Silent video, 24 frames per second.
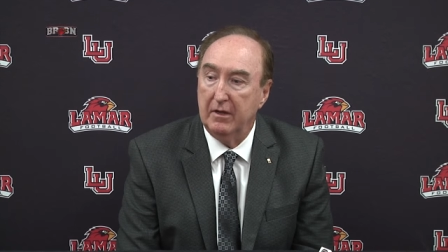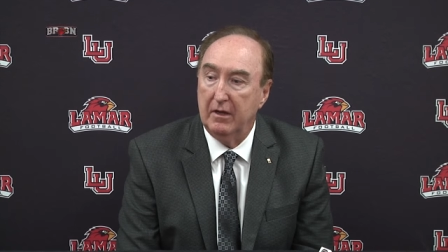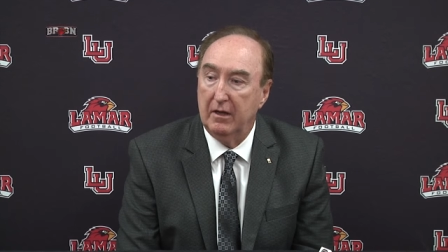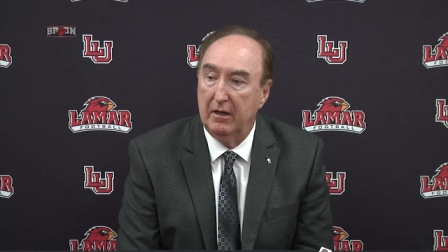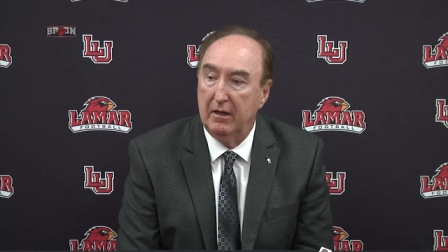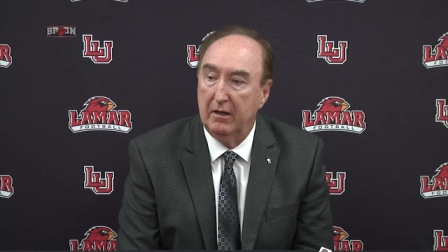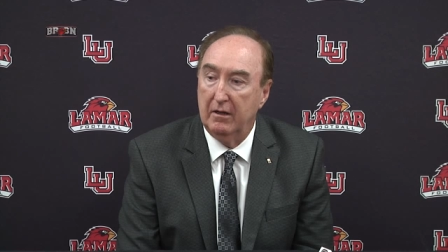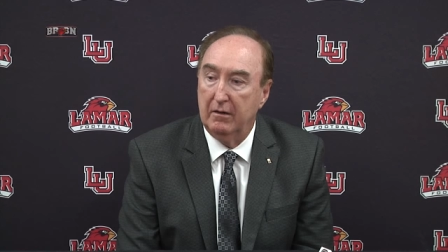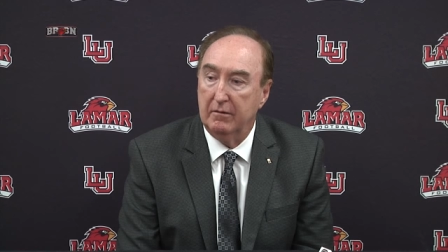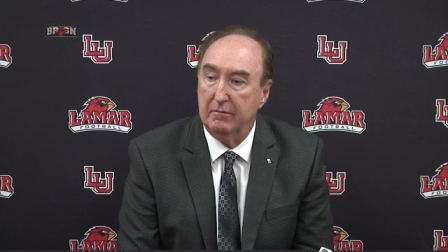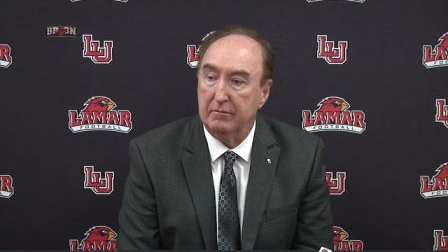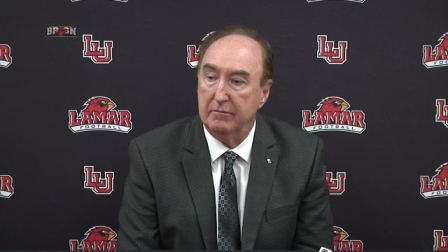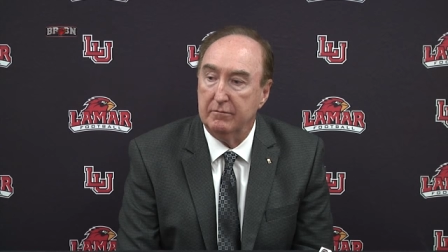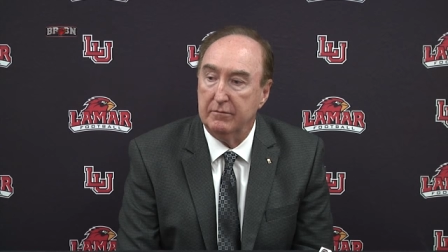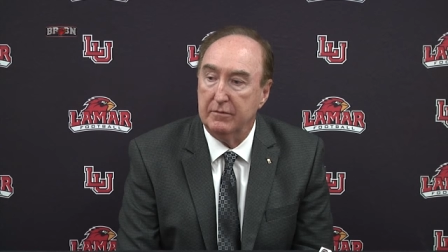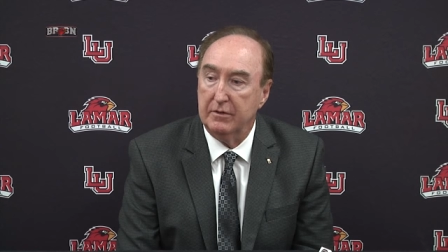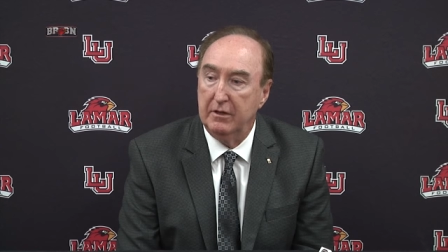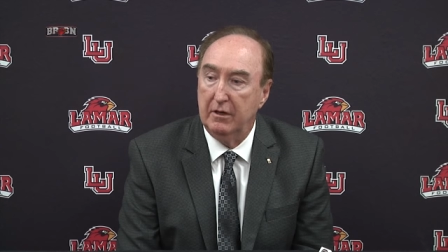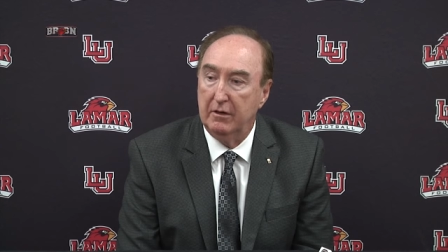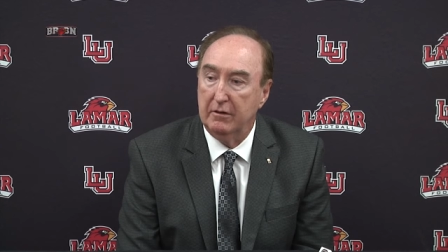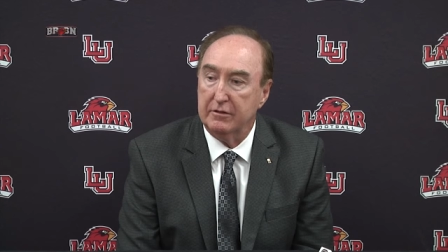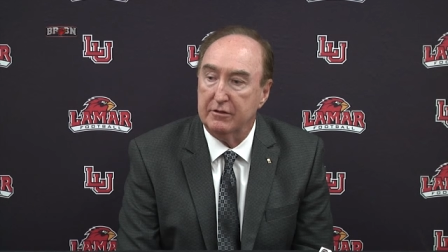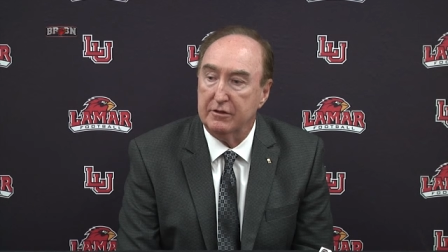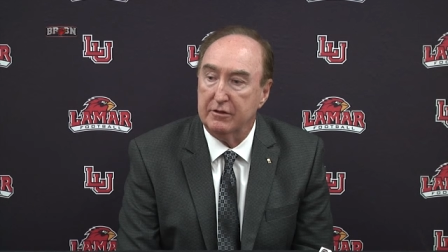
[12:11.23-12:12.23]
that? Um,
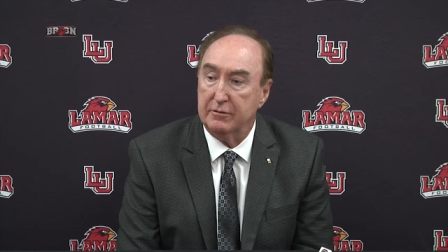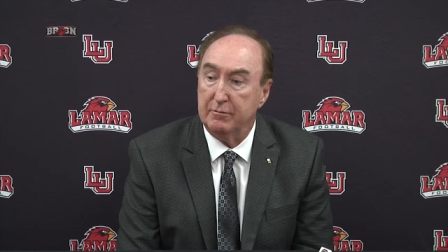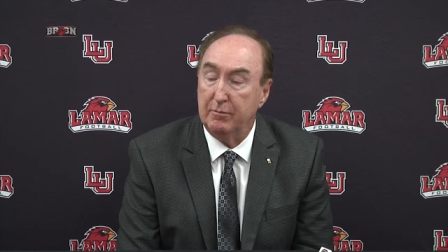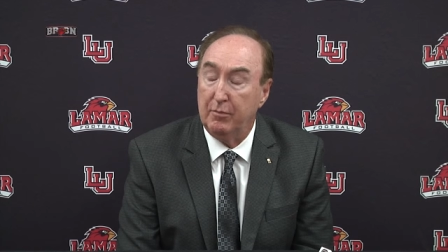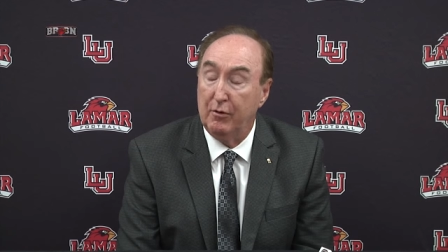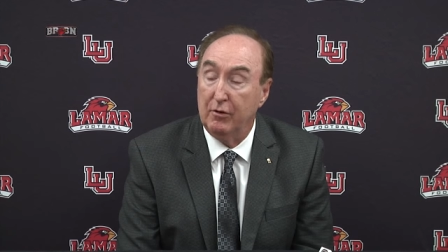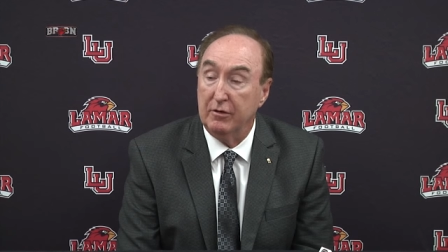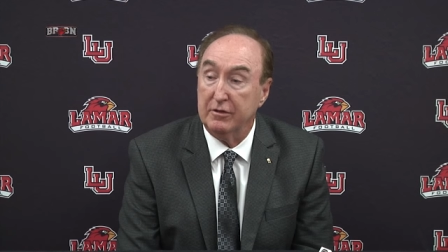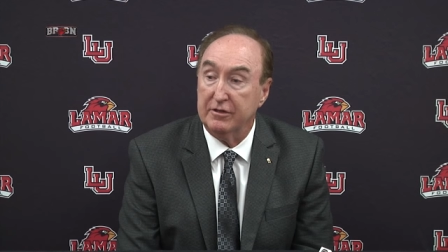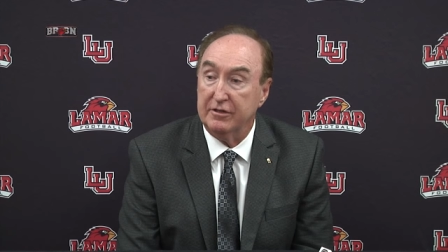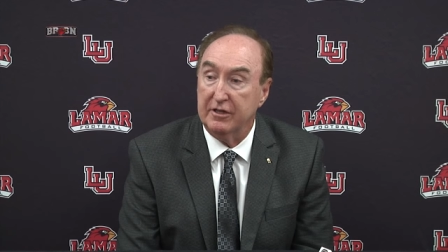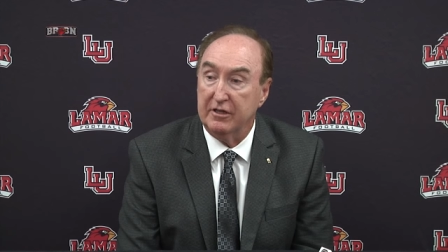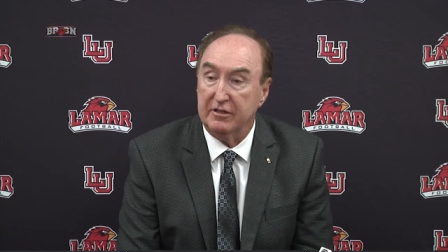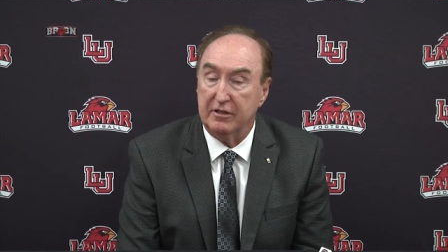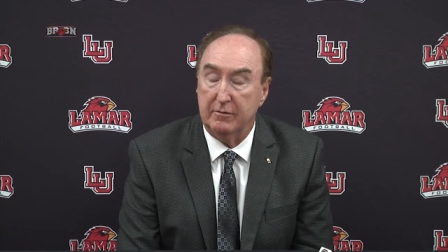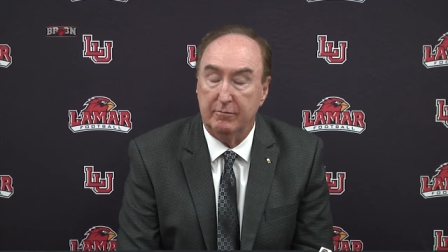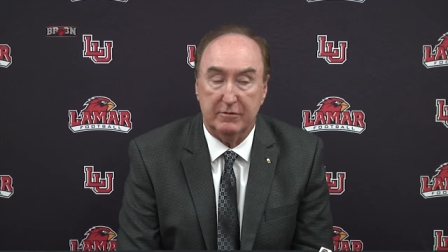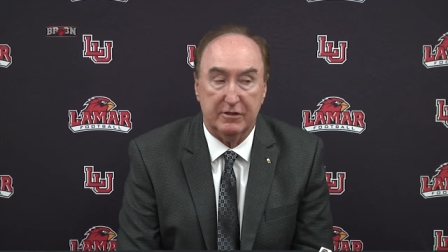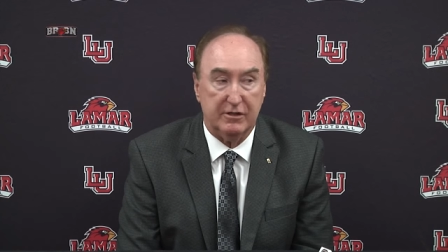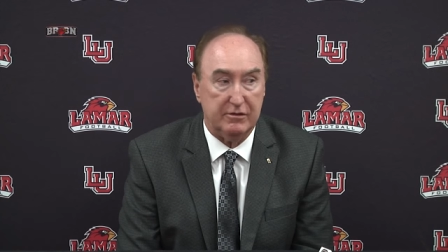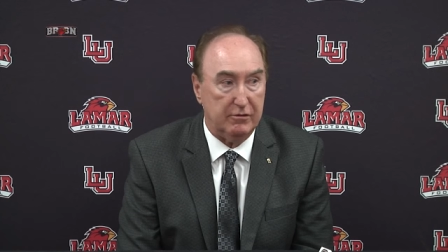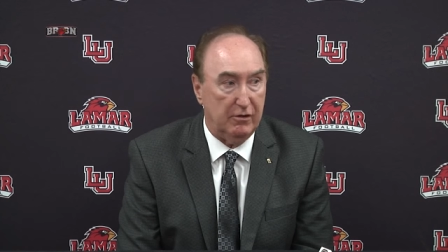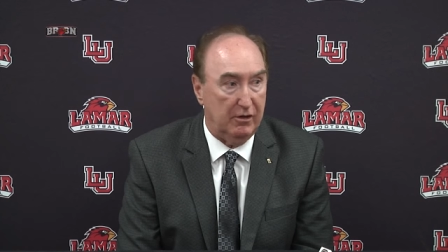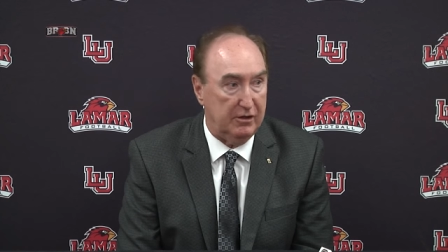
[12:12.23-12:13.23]
you know, it's sports system.
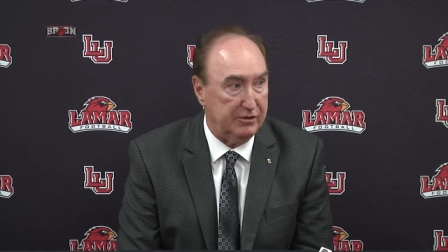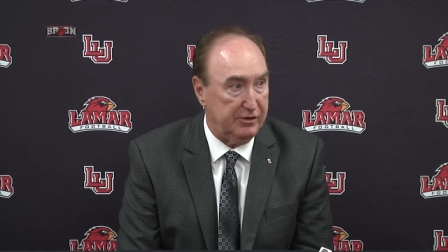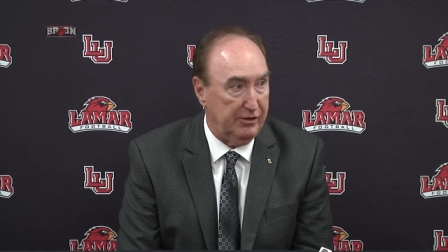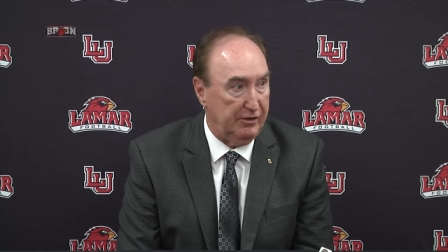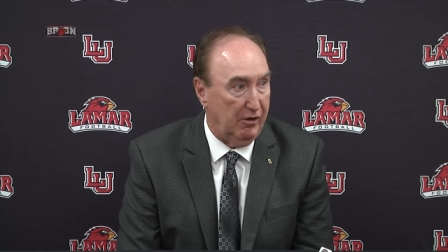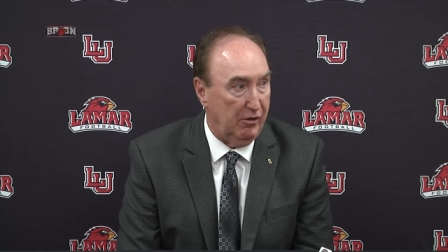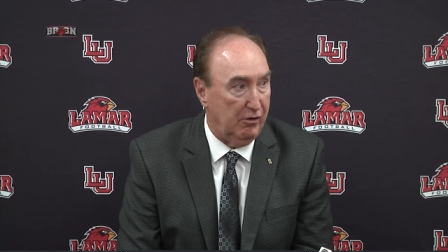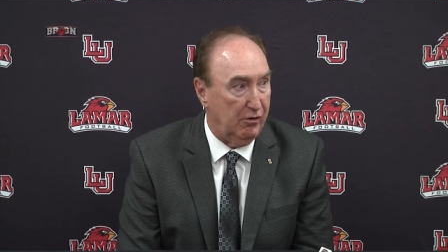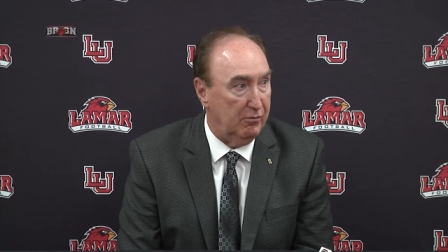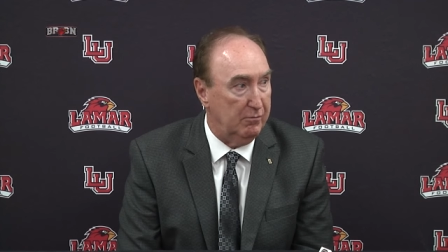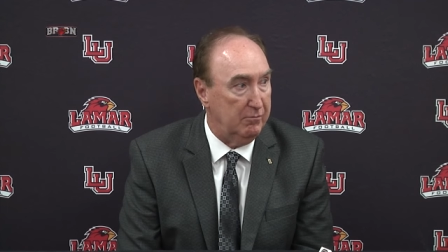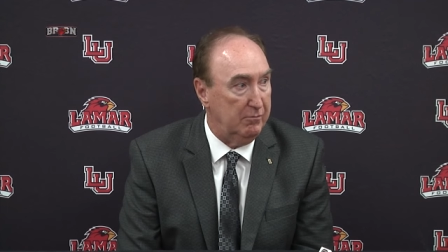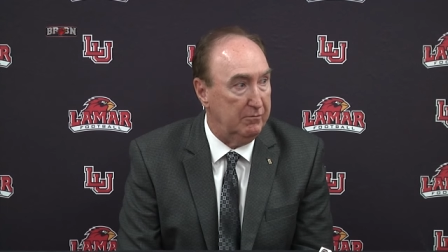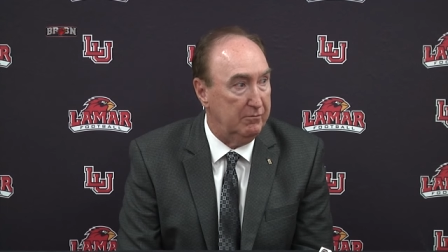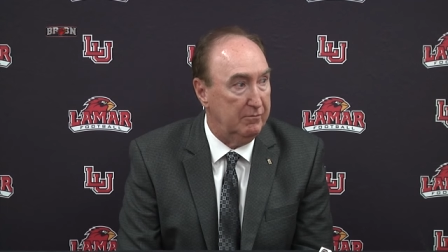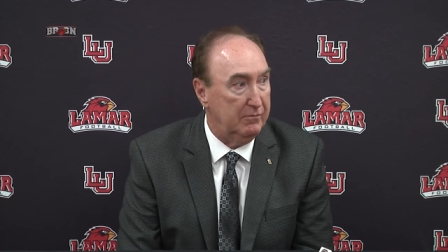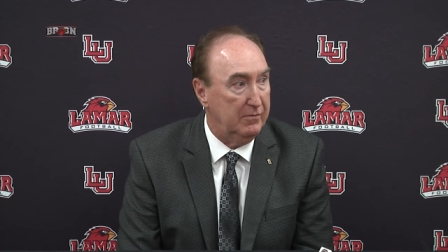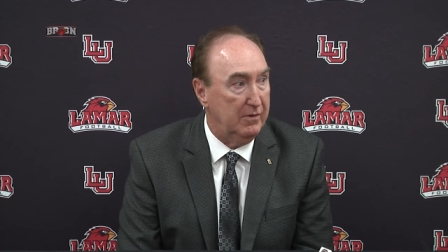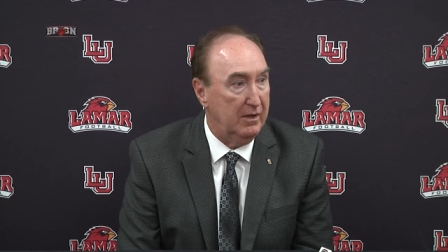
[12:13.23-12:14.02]
It starts at home.